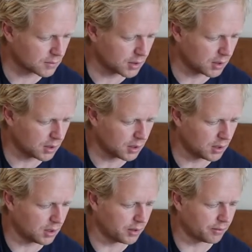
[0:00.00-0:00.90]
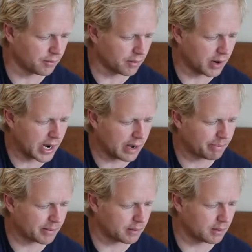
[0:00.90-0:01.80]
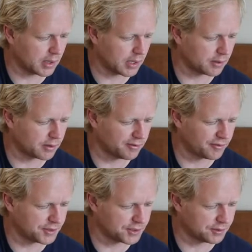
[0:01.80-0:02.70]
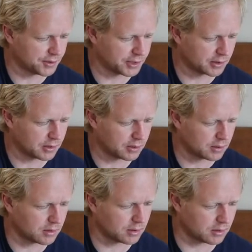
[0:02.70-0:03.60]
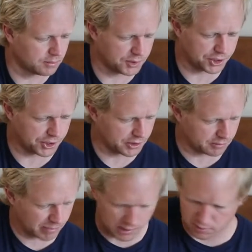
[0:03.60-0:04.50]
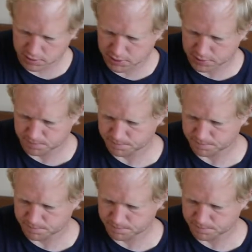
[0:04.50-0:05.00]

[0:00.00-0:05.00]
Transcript: unwrap out of the tuning machine post,